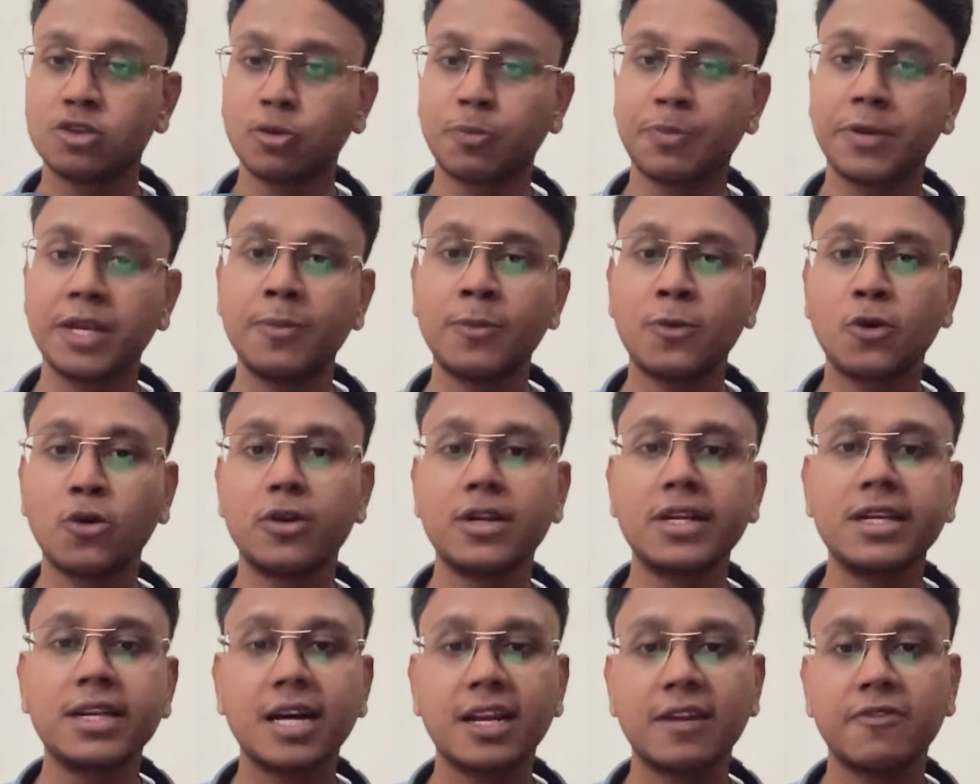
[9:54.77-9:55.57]
Supreme
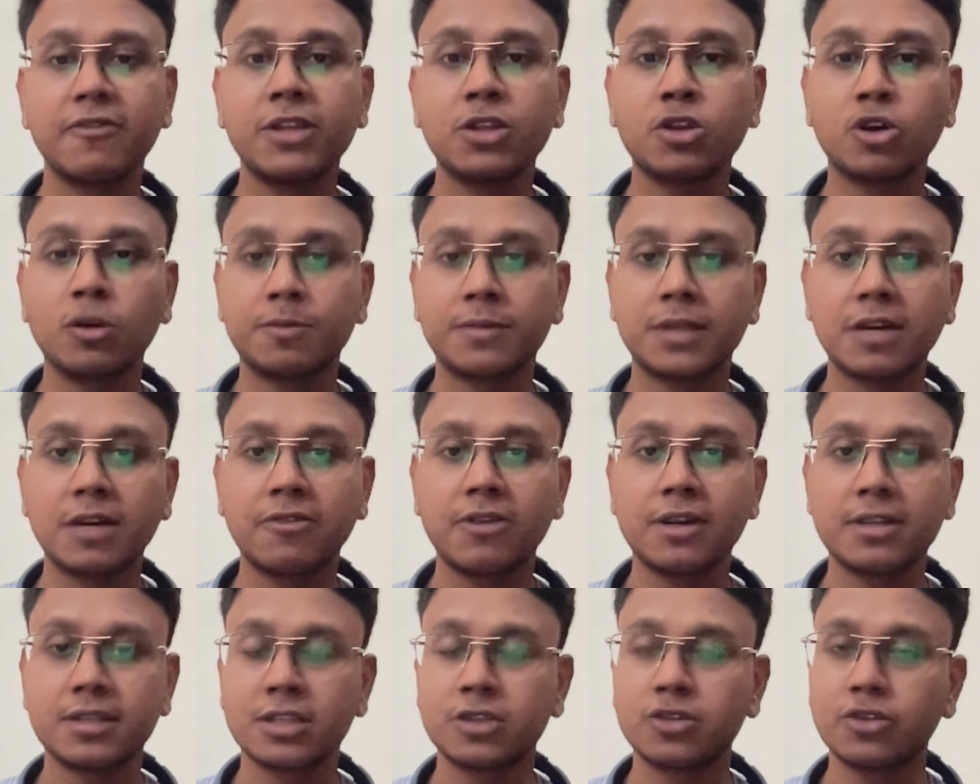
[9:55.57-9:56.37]
Court in Arvind Gupta
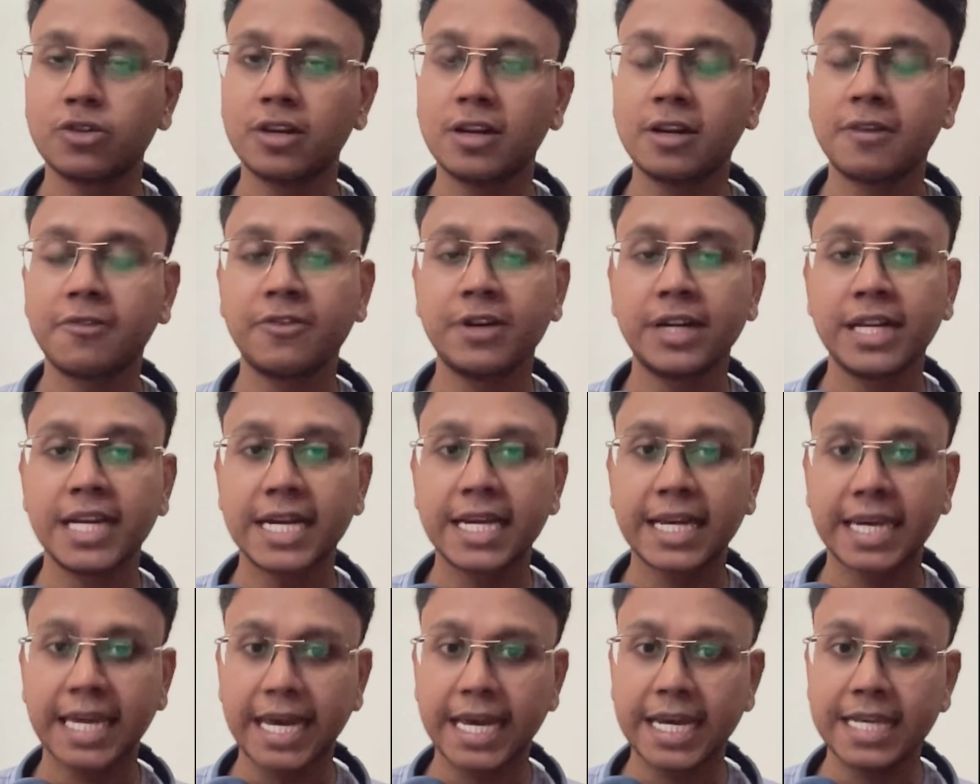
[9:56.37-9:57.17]
versus Union of India
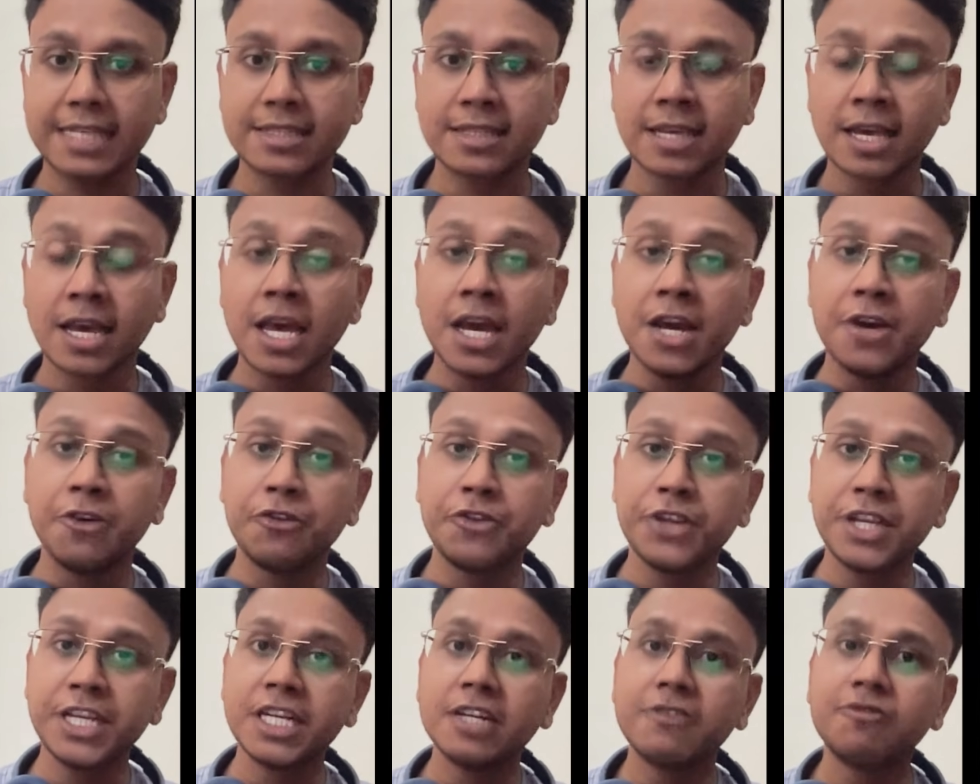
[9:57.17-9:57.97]
case
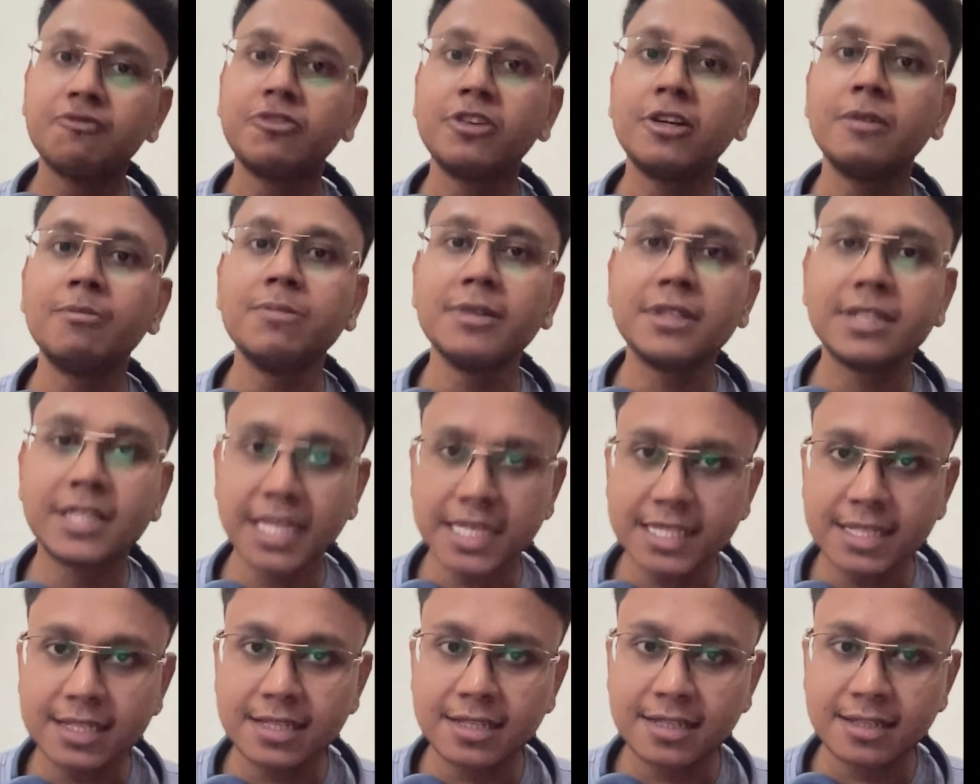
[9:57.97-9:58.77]
reaffirmed
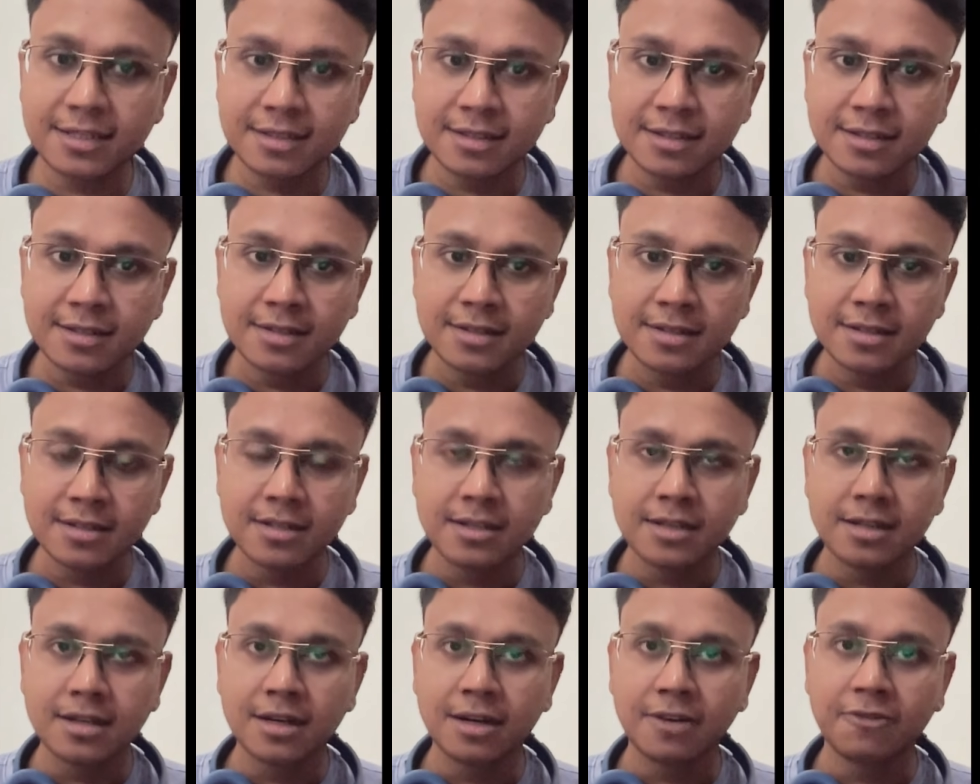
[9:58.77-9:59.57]
this
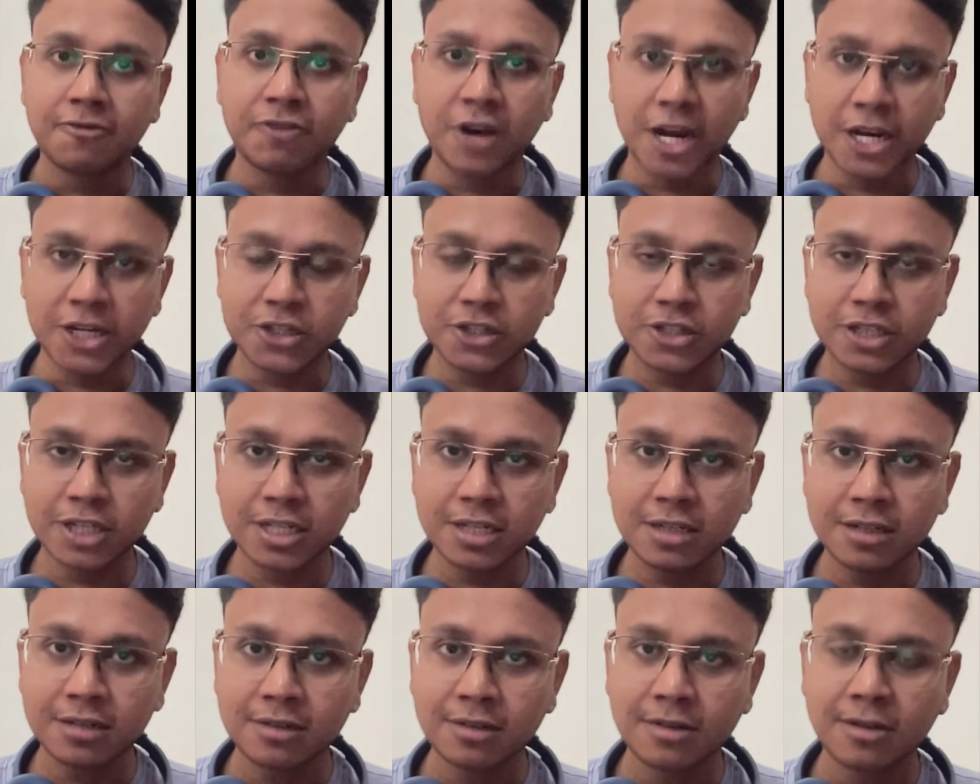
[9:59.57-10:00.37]

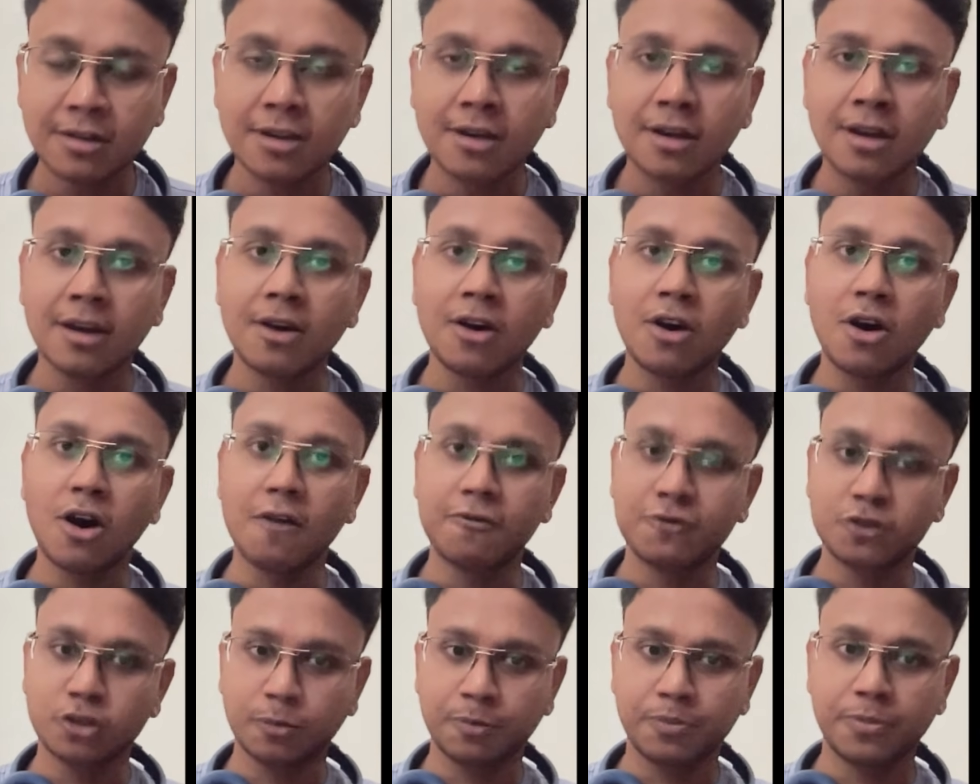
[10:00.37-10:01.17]
function
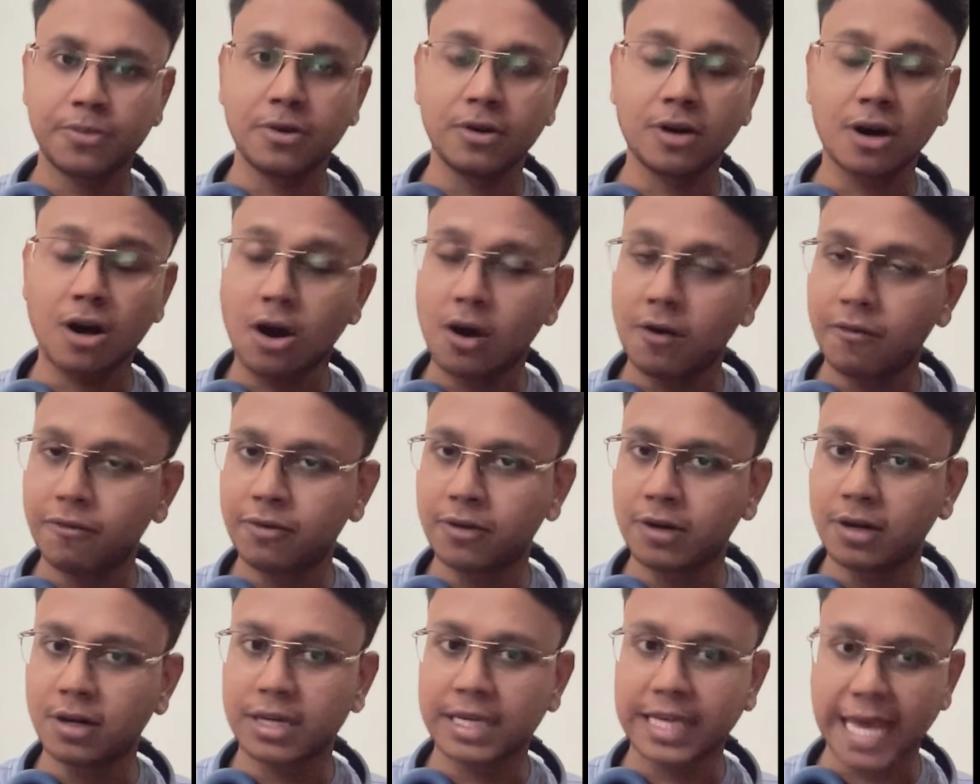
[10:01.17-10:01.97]
of
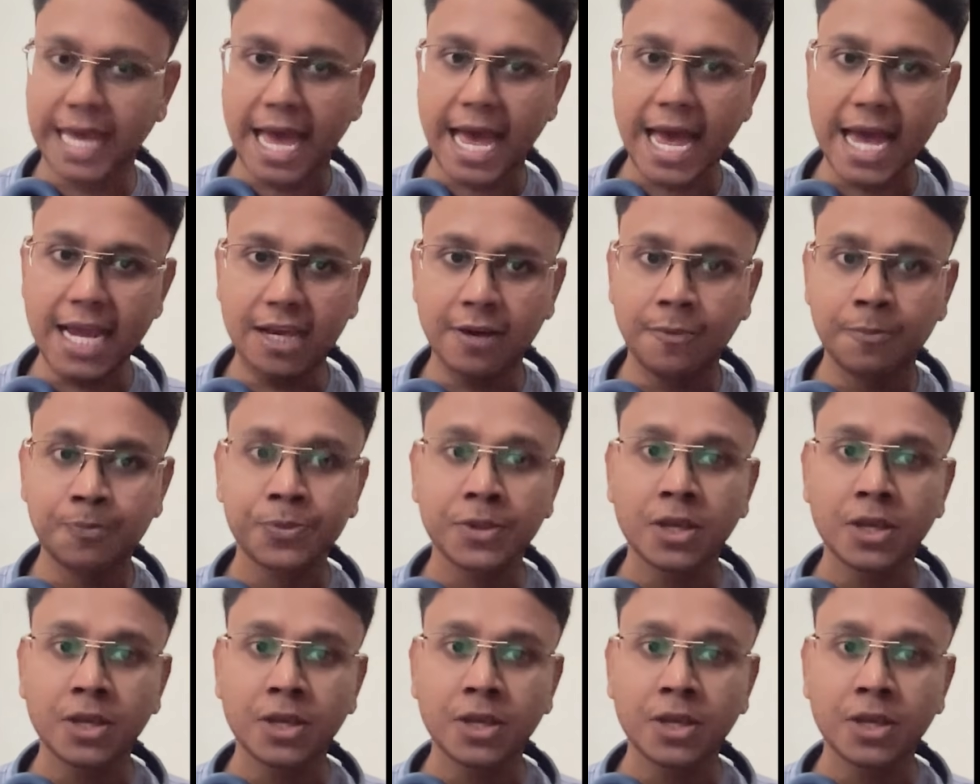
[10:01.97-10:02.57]
CAG